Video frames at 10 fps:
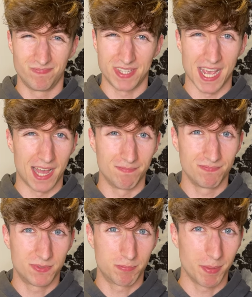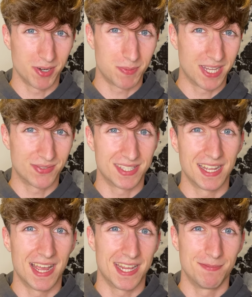Yeah, pretty much plans for
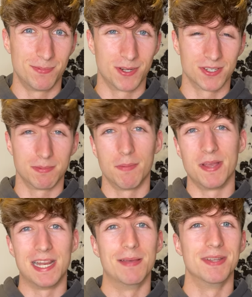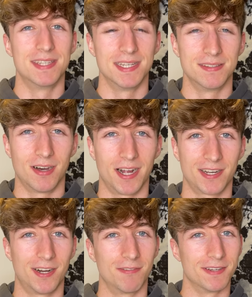today, because I'm a bit limited, I
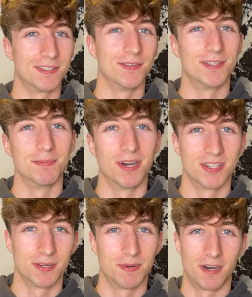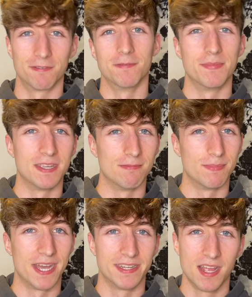can't really do too much apart from be in
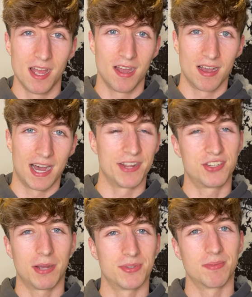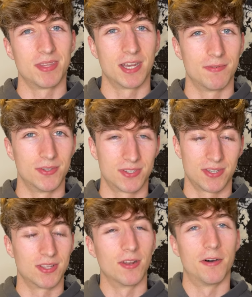bed. I had a chat with some of the others
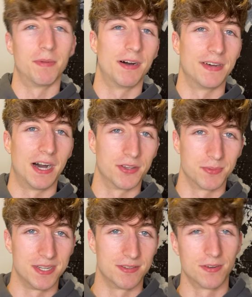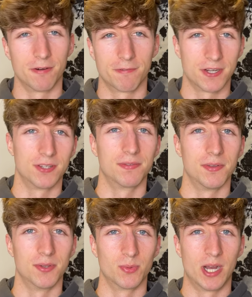because a lot of my other housemates have got freshers
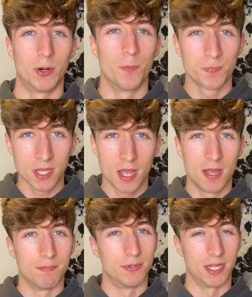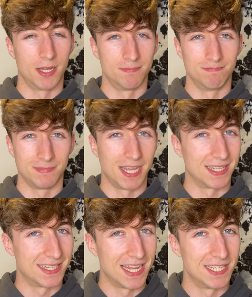flu as well. But yeah,
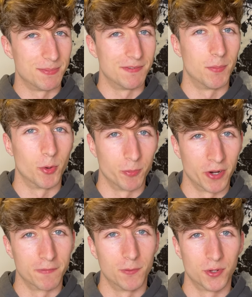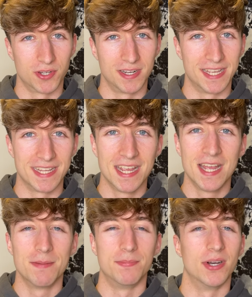today's a bit of a boring one, unfortunately.
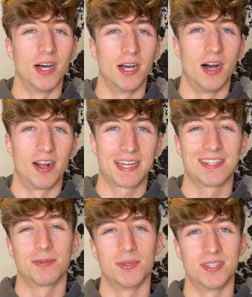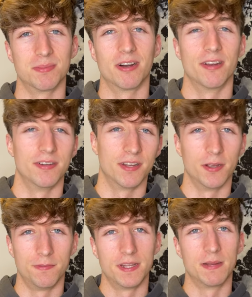But I'll catch up with you tomorrow and
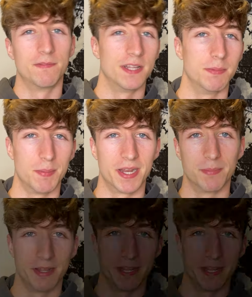hopefully I'm feeling a bit better by